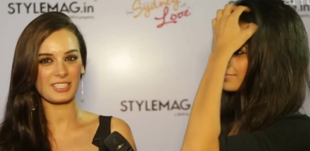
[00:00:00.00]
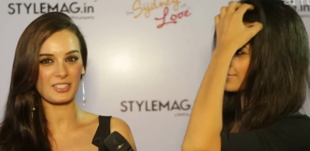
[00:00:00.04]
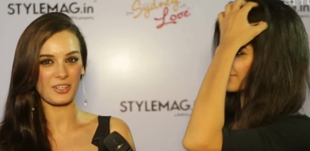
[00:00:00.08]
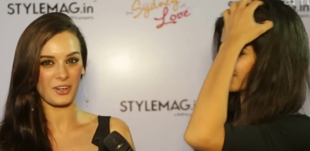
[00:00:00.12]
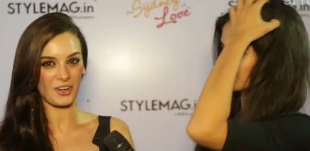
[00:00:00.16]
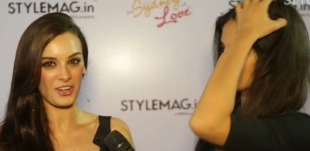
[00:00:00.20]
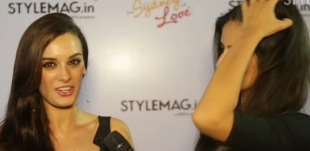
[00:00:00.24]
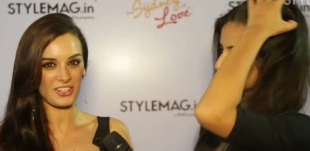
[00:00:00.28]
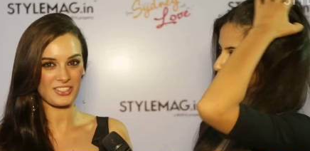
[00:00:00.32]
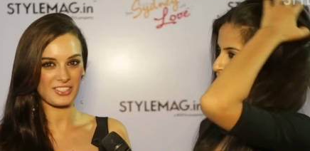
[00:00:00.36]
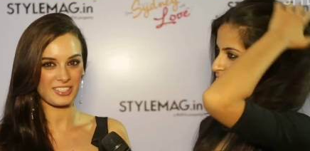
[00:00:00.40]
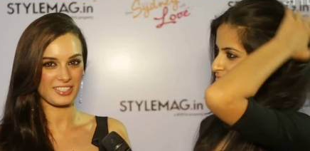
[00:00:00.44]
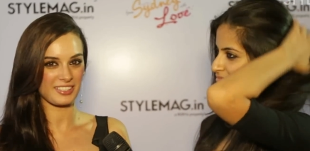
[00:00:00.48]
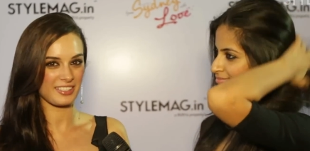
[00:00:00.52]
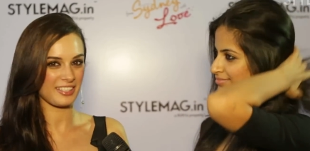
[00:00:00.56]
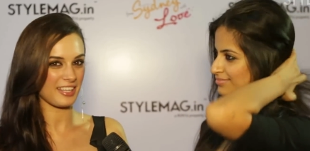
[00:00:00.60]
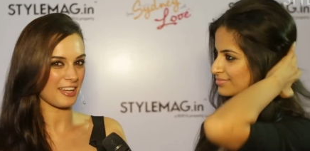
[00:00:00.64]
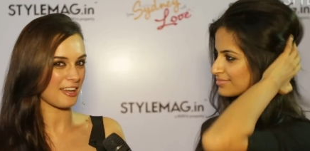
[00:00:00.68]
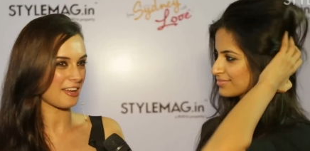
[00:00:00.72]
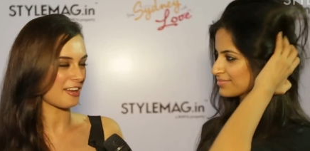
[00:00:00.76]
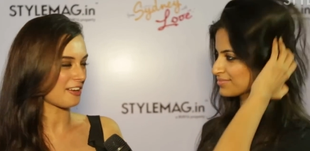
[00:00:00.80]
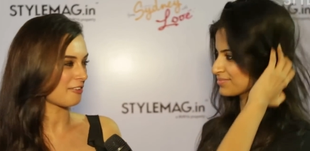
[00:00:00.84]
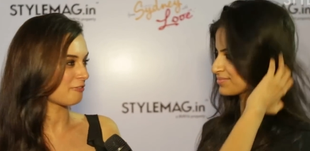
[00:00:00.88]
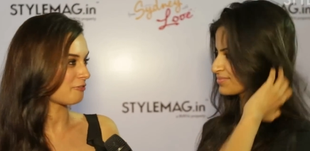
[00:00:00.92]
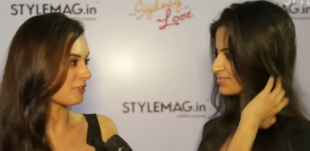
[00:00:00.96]
Speaker 1: these girls in
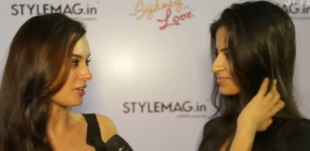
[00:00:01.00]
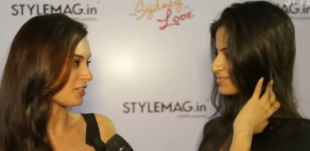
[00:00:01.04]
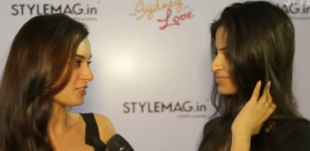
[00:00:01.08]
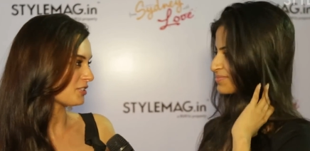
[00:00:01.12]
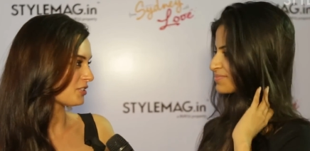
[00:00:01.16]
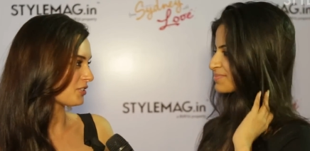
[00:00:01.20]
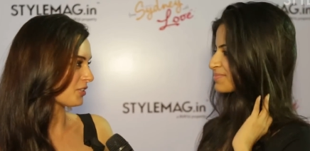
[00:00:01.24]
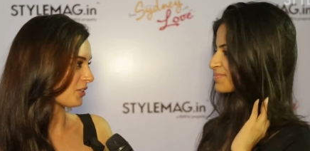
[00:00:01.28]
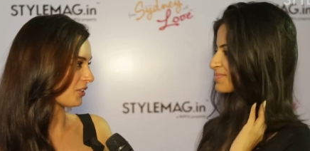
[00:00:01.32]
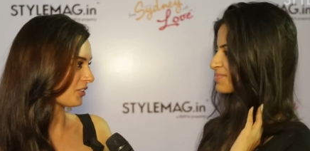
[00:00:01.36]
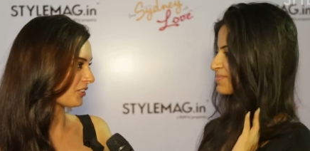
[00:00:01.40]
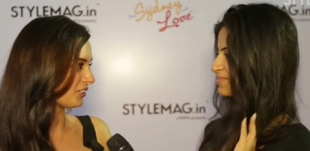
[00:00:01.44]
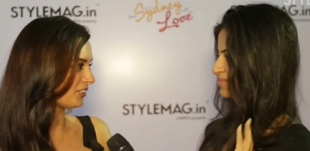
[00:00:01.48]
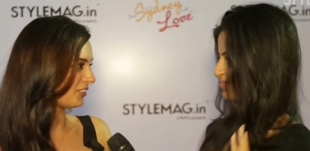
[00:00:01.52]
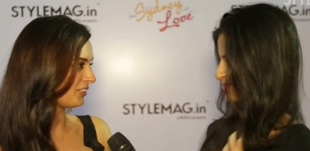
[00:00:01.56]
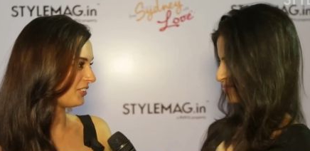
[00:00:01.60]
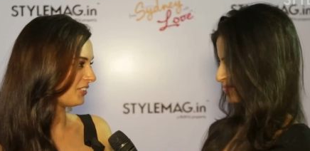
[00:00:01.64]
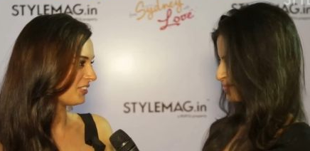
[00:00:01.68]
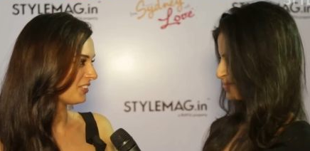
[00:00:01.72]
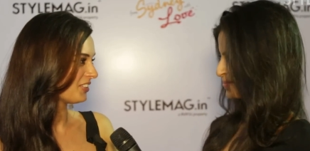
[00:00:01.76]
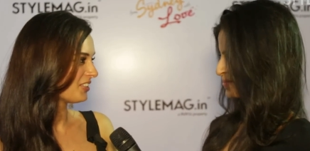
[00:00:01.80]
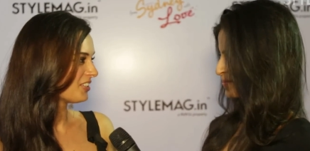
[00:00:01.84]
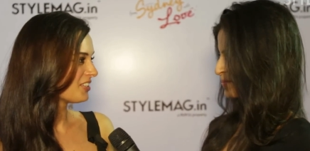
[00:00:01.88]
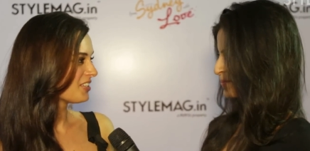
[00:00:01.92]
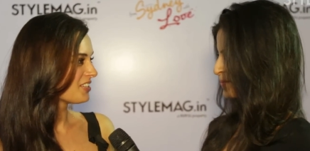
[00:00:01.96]
their friend circle,
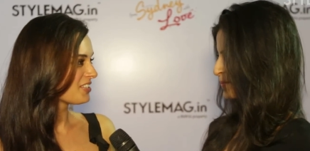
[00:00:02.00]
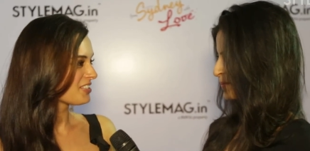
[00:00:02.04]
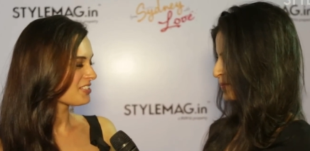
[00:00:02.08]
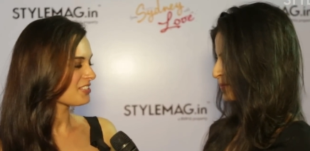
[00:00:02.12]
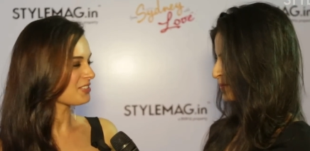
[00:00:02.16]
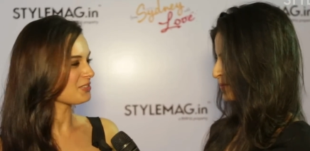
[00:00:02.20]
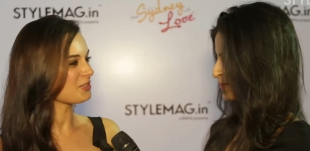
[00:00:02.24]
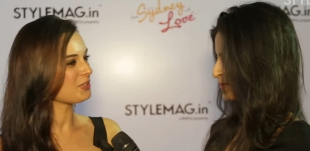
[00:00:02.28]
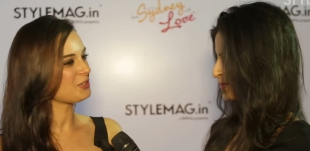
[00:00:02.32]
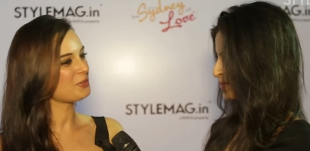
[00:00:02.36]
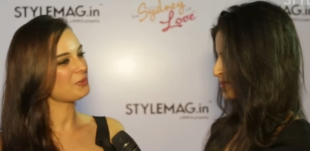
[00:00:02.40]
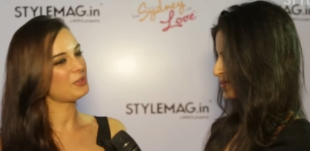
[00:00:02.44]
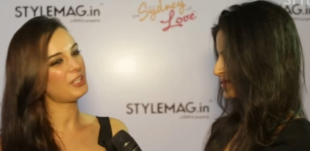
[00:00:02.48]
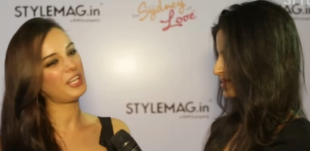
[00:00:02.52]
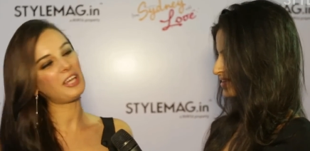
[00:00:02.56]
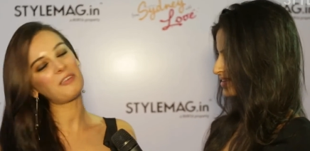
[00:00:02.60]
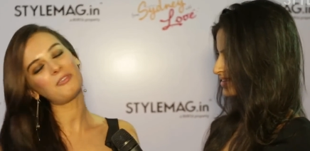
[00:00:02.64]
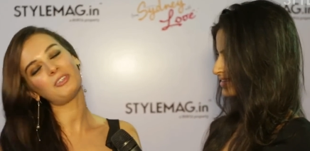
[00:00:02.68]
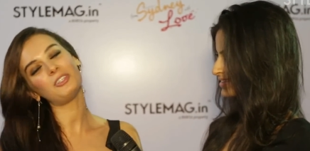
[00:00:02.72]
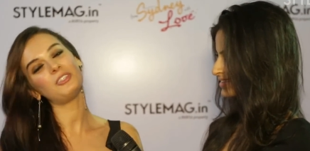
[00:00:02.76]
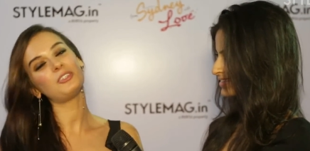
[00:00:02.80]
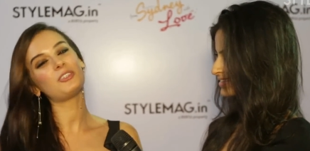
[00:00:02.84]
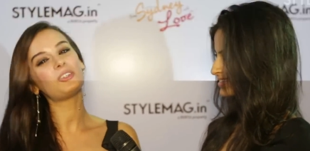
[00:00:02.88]
so whenever